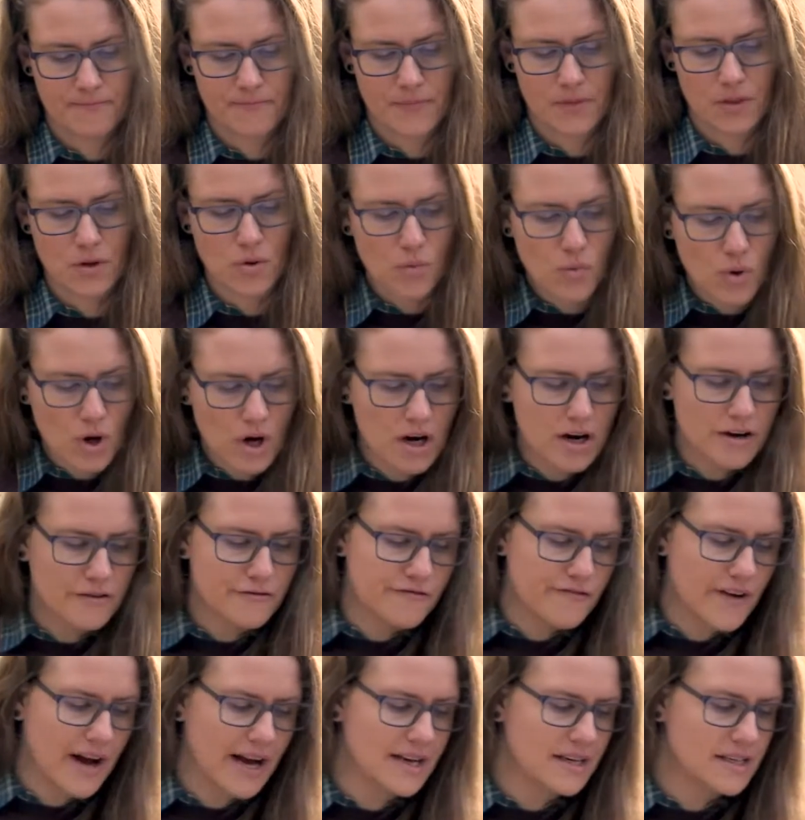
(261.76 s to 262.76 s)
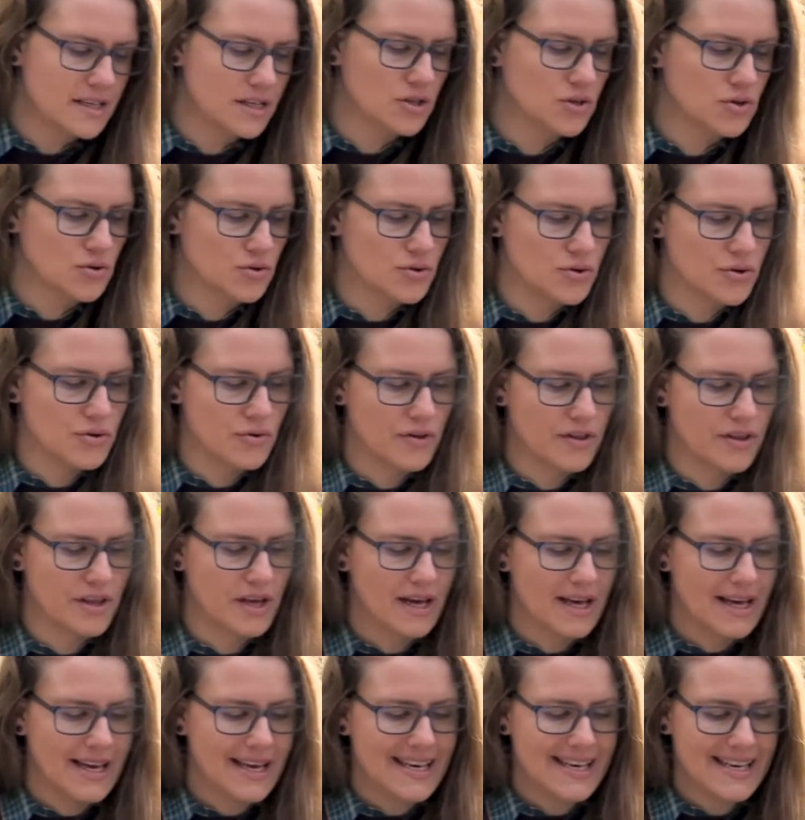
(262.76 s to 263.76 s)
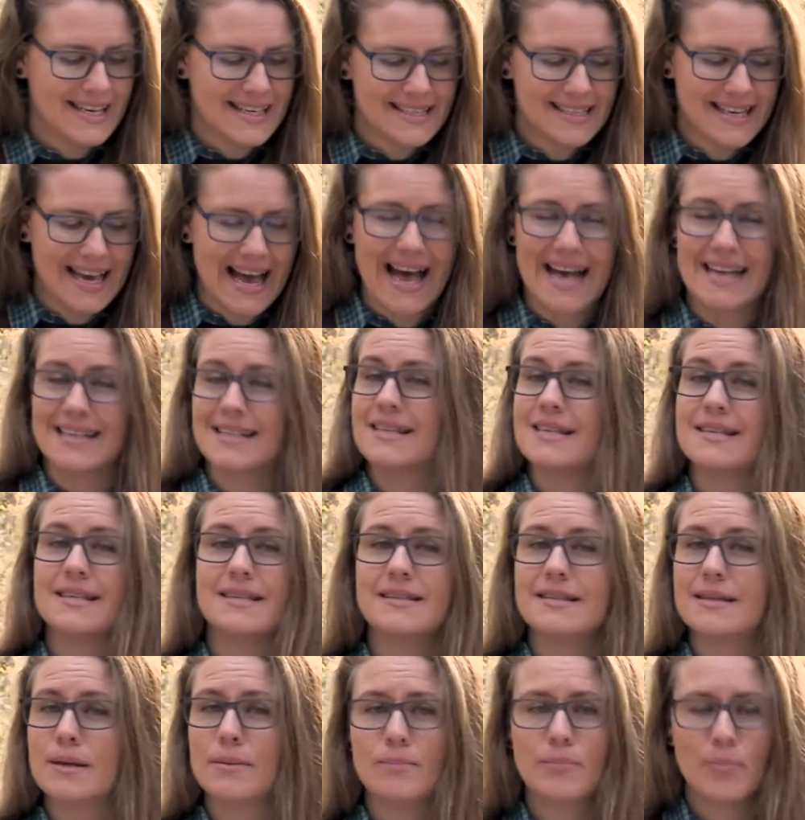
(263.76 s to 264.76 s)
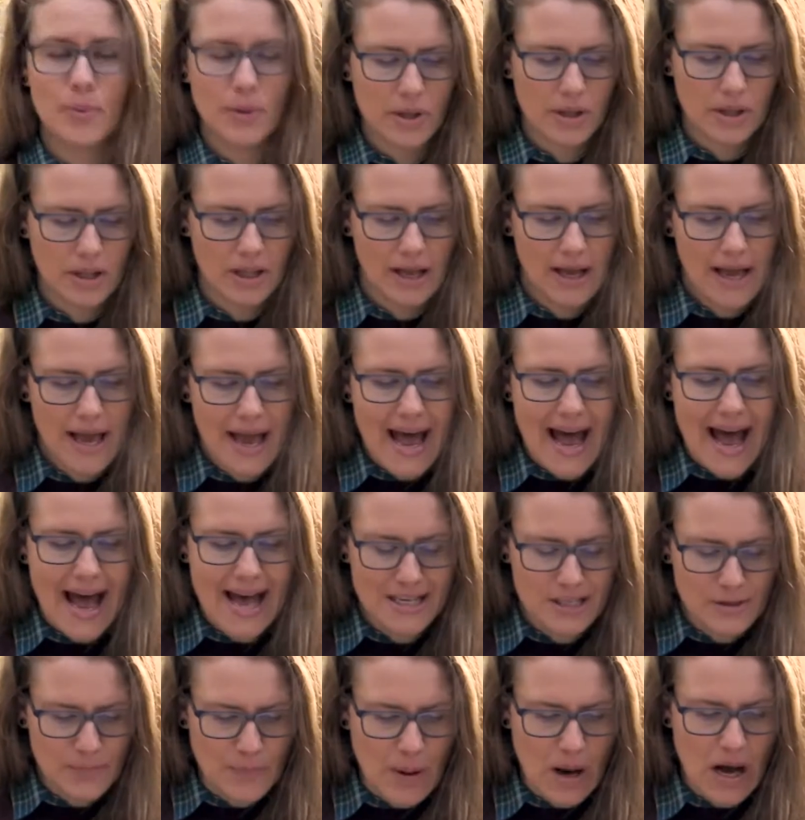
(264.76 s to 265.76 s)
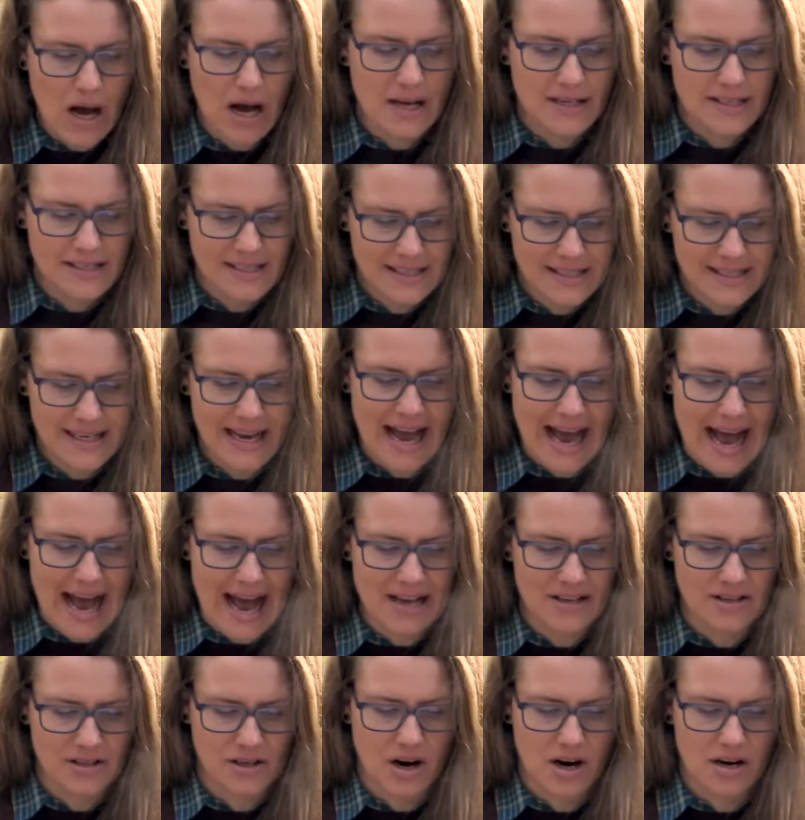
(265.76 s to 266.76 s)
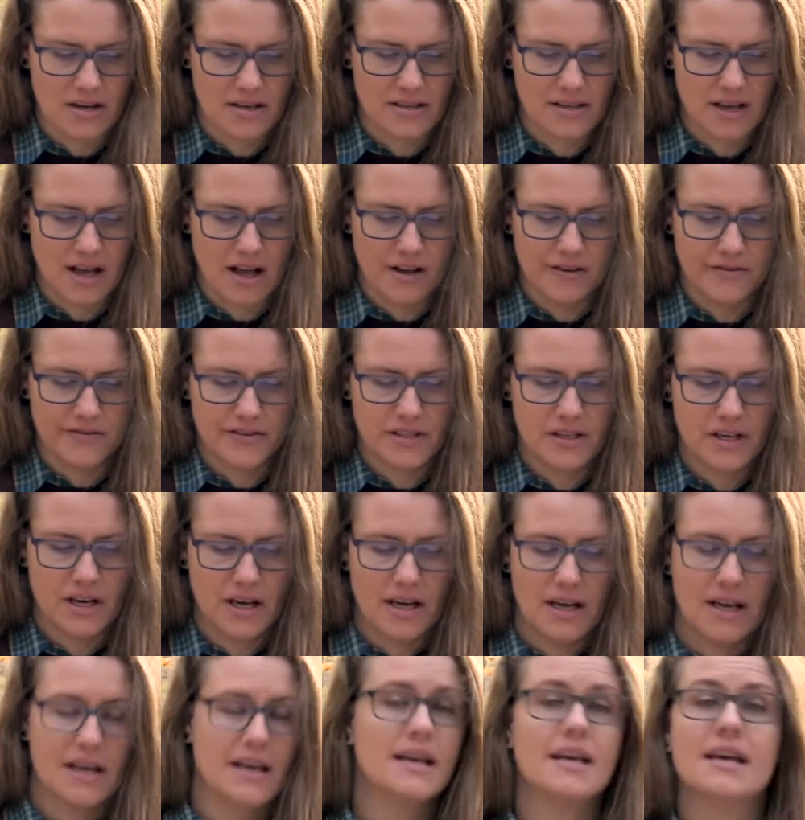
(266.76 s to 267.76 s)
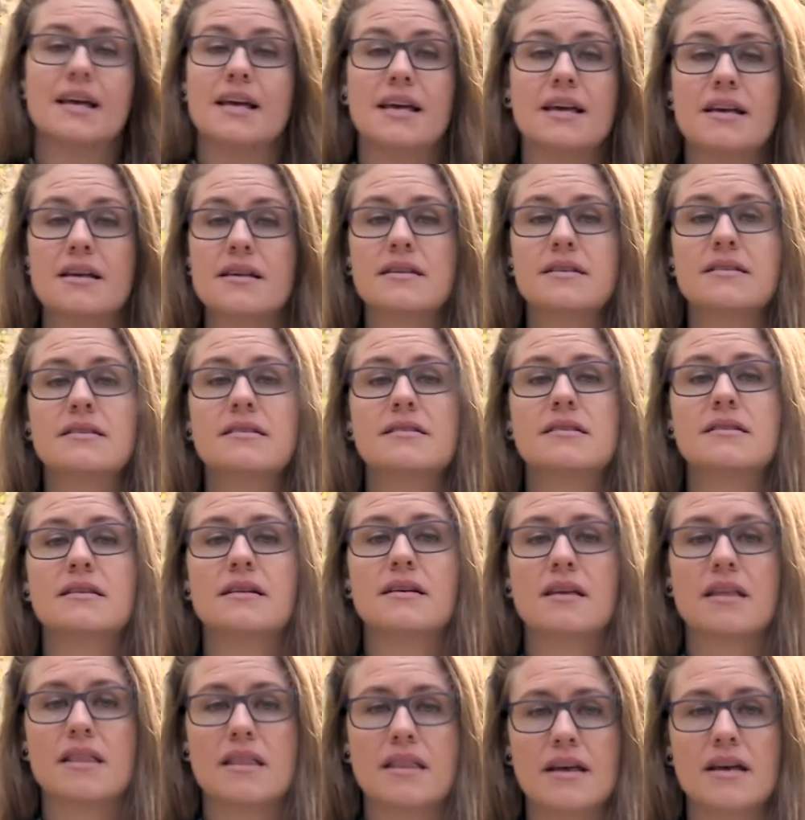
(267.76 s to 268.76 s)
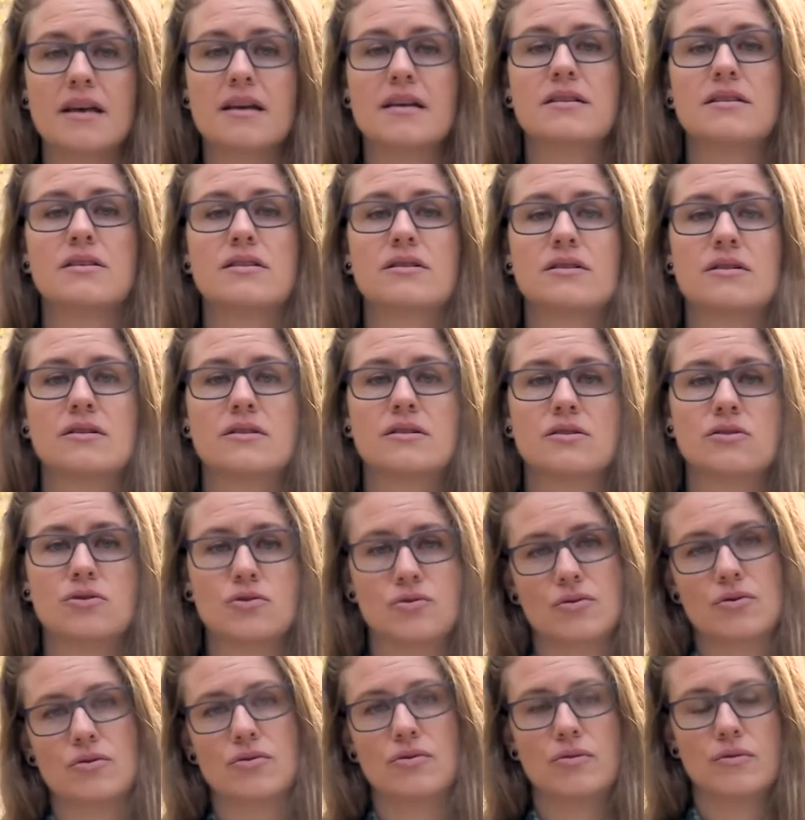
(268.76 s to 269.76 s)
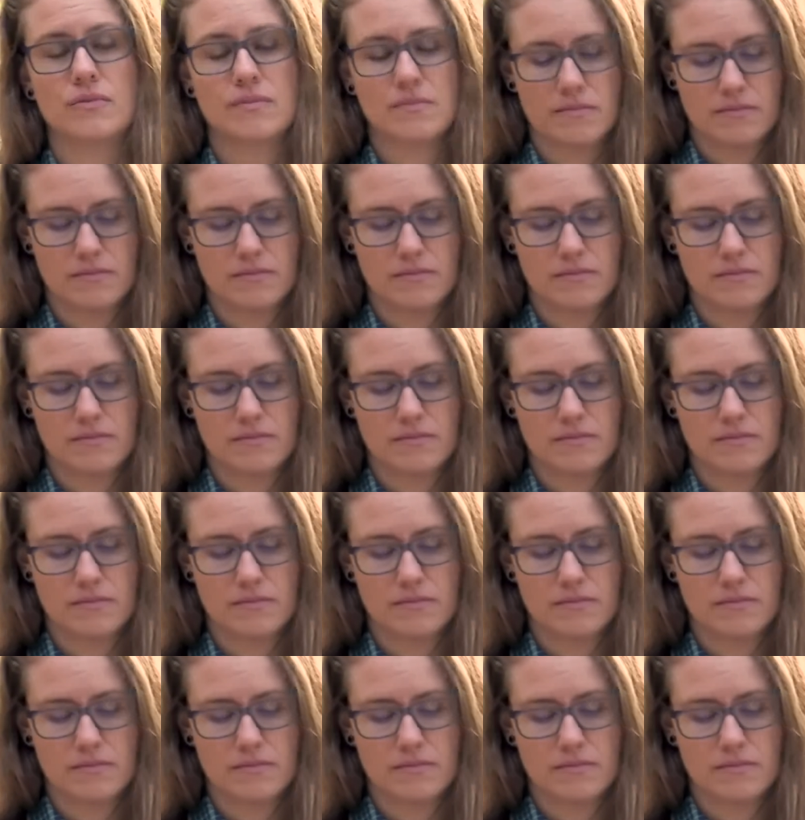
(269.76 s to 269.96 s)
The work of finding truth is as simple as pausing to ask ourselves, is this true?